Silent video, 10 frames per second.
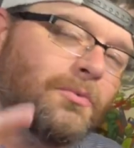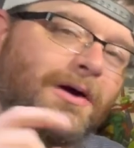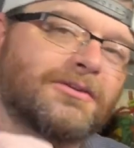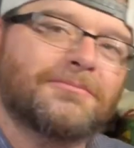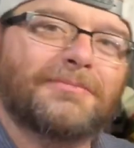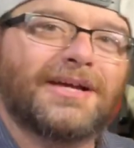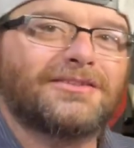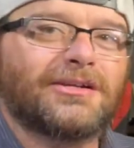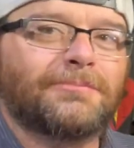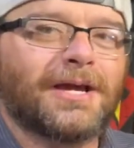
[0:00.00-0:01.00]
welcome back
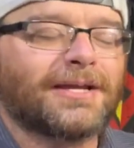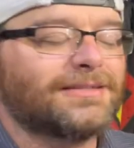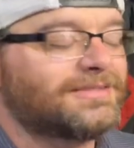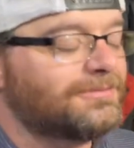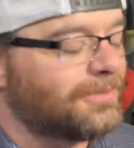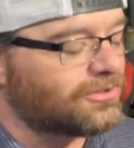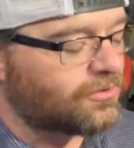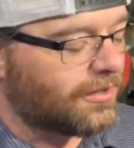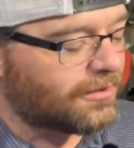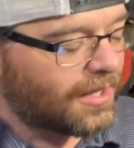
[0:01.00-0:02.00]
to the back of the semi
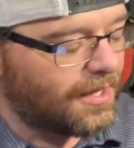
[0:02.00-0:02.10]
truck.